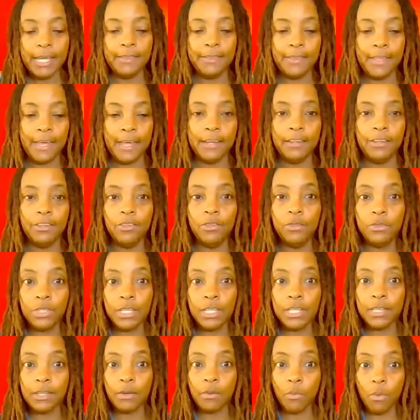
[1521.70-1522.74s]
And then
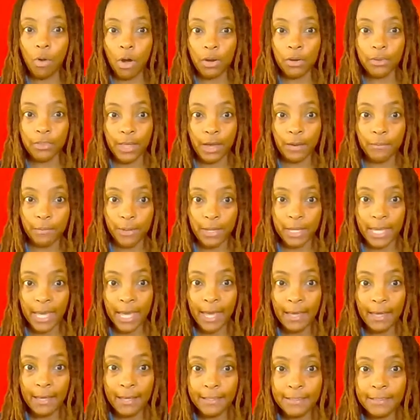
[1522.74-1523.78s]
using the water that we
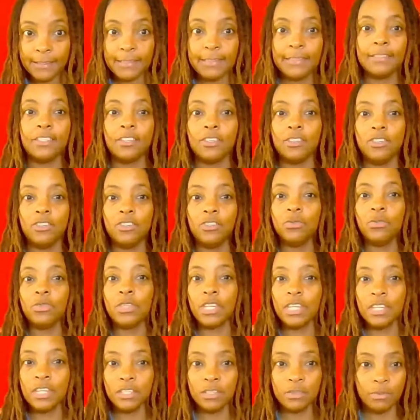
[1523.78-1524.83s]
get to do
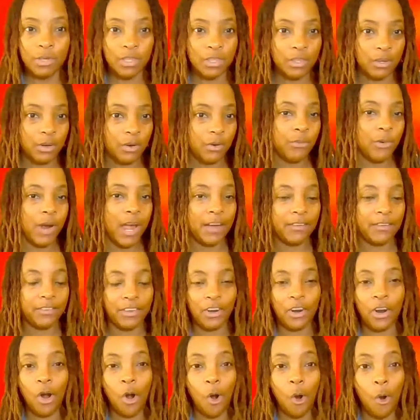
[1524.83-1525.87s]
things with
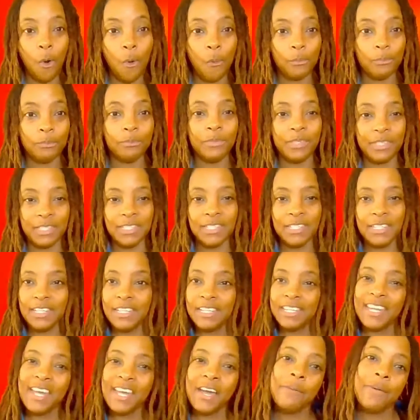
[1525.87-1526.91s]
around our homes.
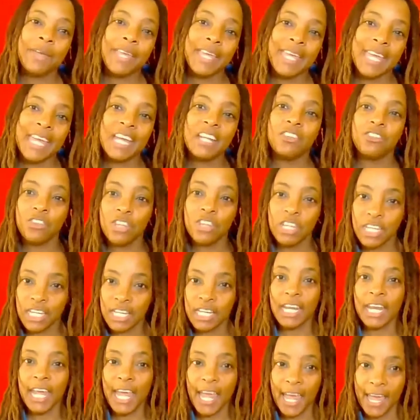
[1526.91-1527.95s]
Now, we can't drink
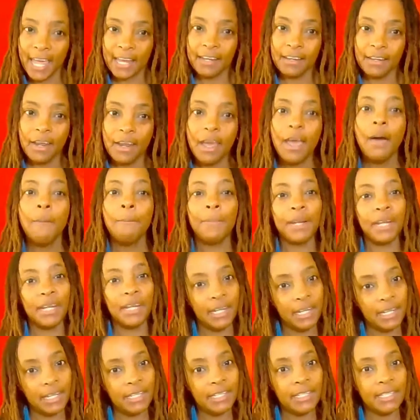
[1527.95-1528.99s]
it again, but
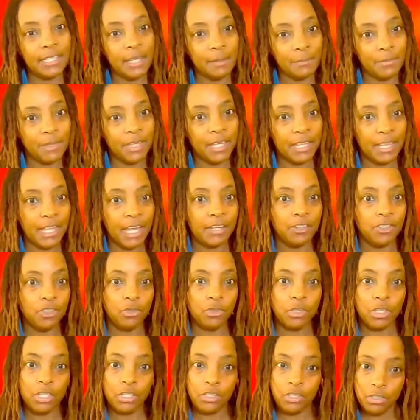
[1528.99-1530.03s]
it is something that
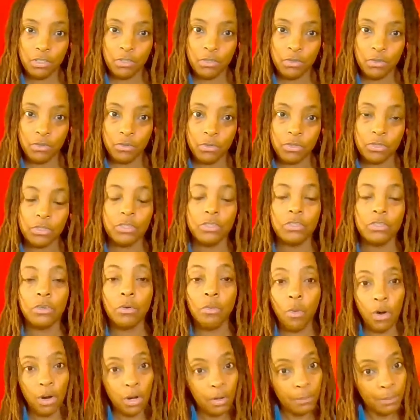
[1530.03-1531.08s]
you can use
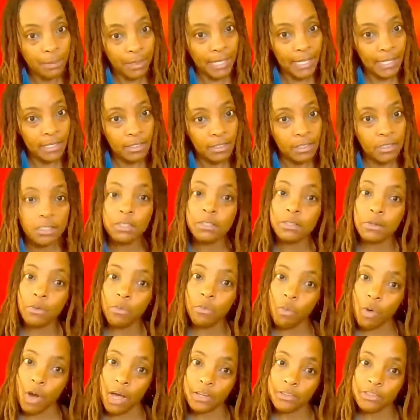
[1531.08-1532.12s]
to water plants,
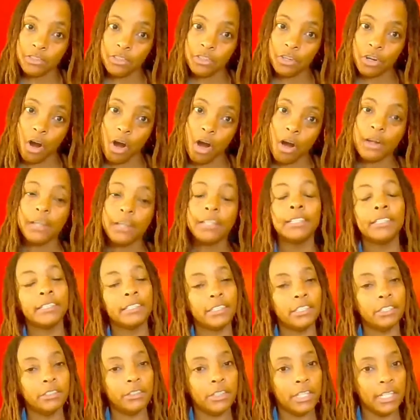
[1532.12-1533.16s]
to wash your car,
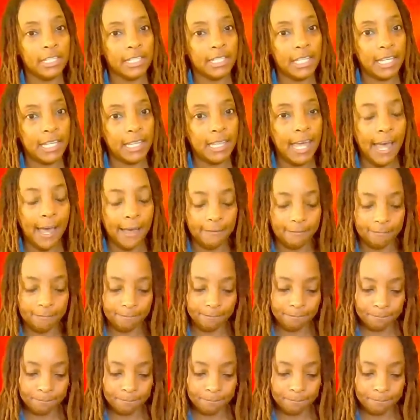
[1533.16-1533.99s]
so things like that.